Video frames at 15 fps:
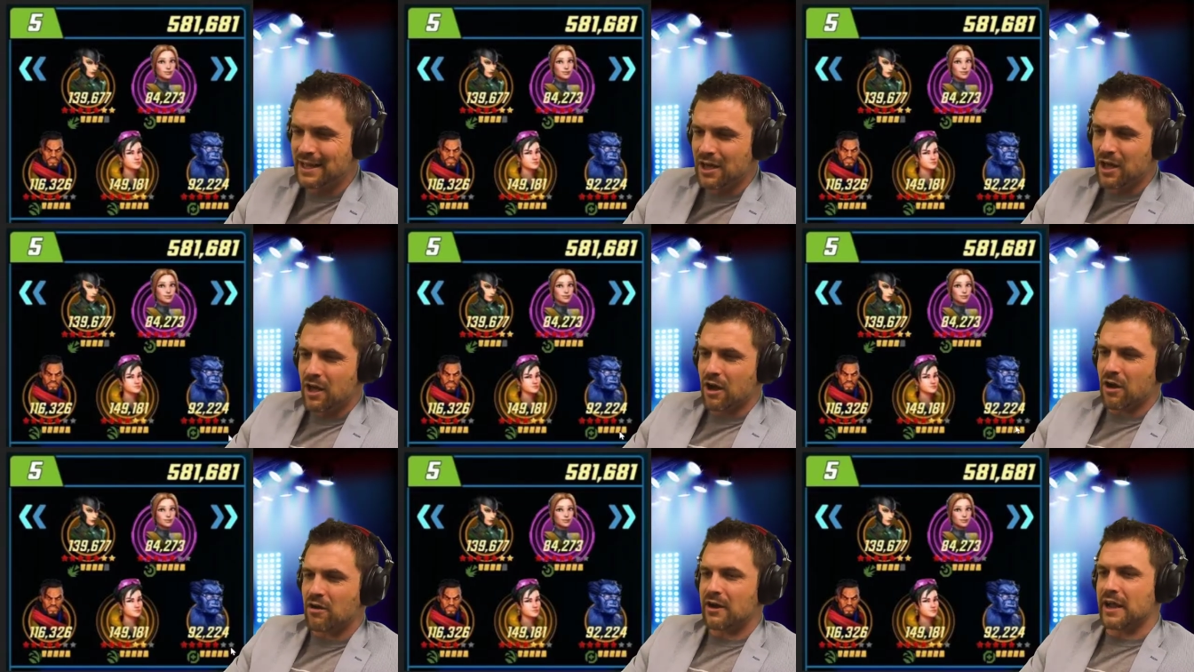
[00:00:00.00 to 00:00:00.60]

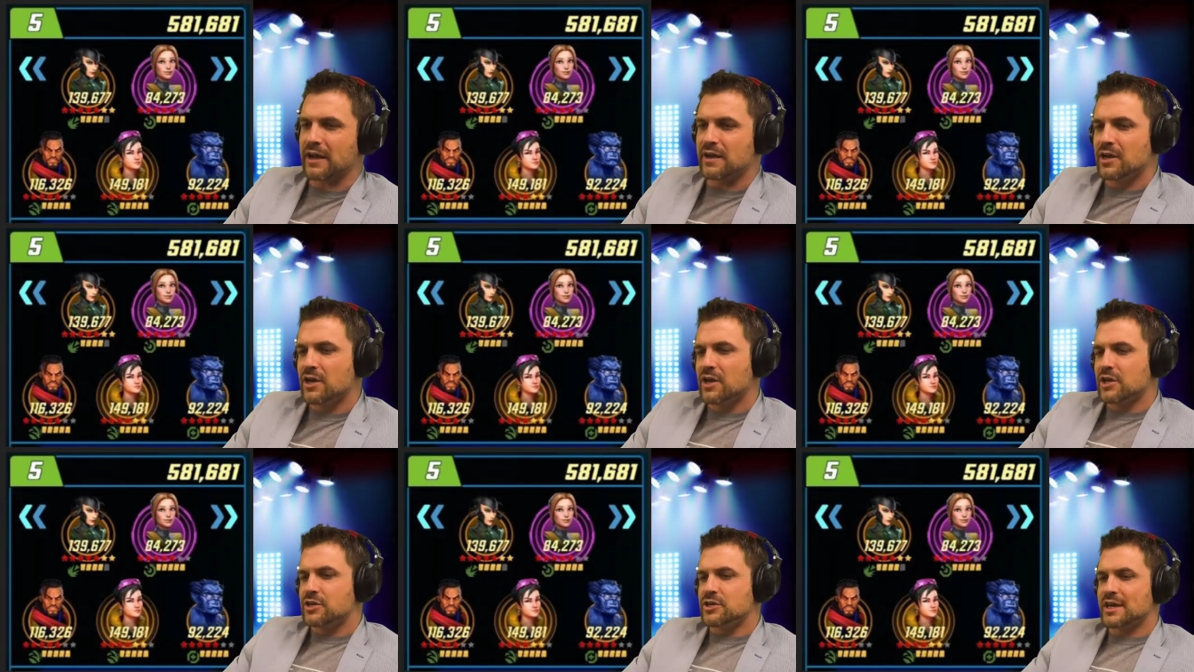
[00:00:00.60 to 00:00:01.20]
All right,
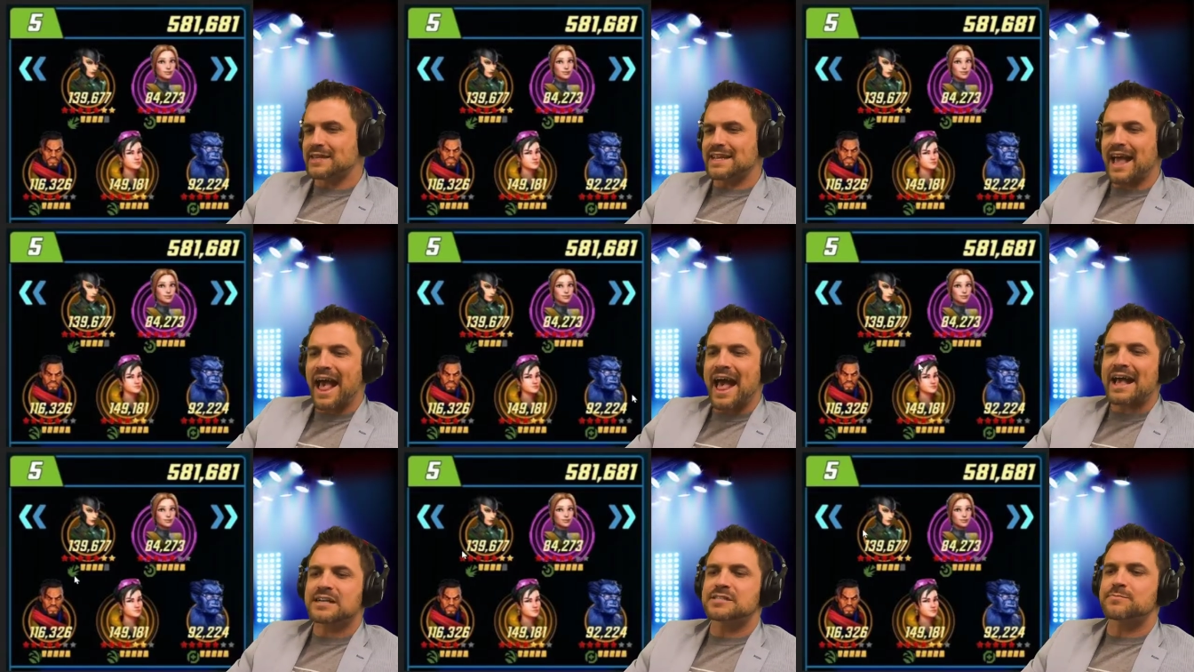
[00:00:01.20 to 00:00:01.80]
you got the
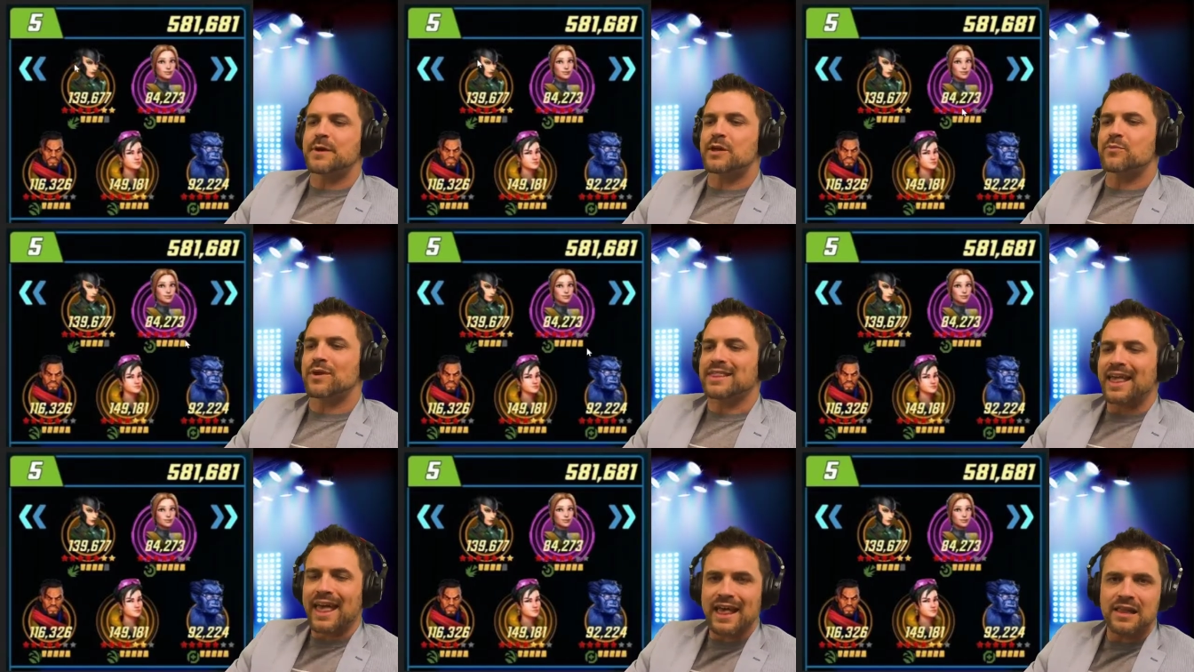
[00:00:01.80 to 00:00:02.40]
AxMen with
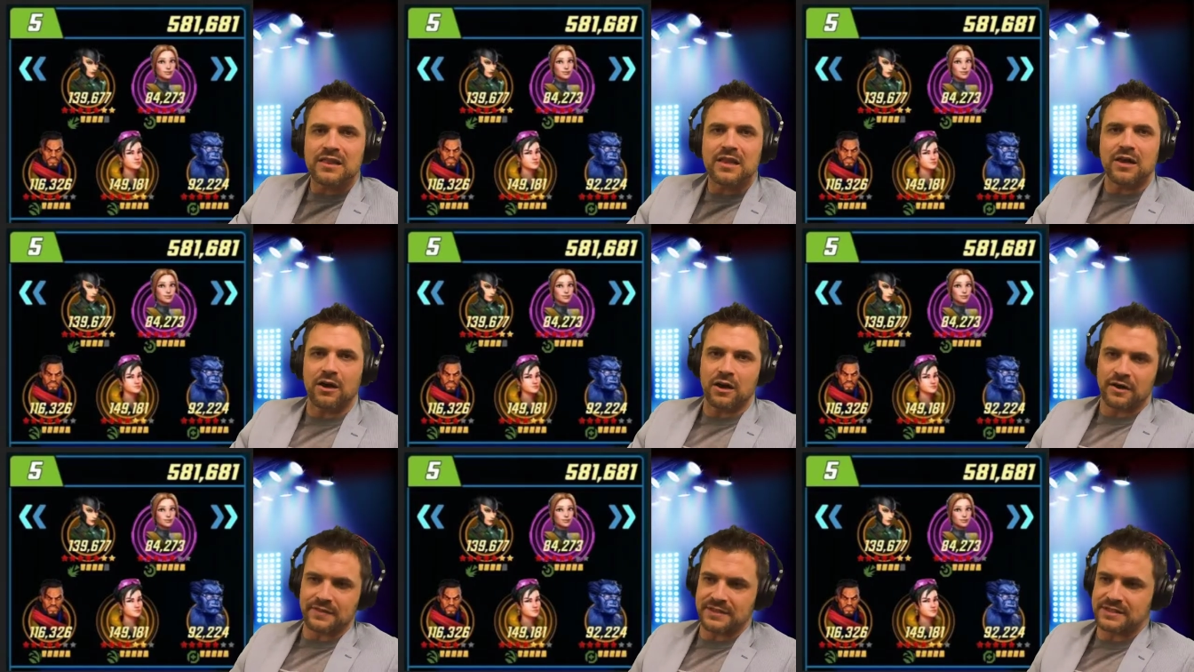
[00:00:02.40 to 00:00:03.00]
Hela
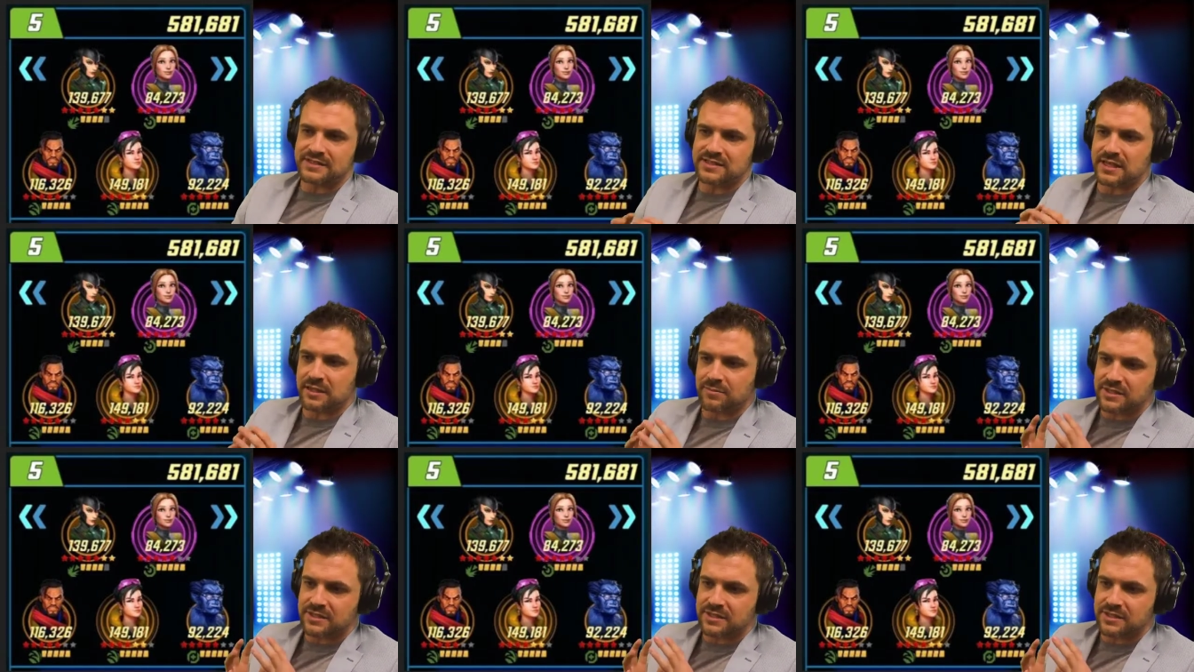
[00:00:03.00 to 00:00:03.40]
on this team.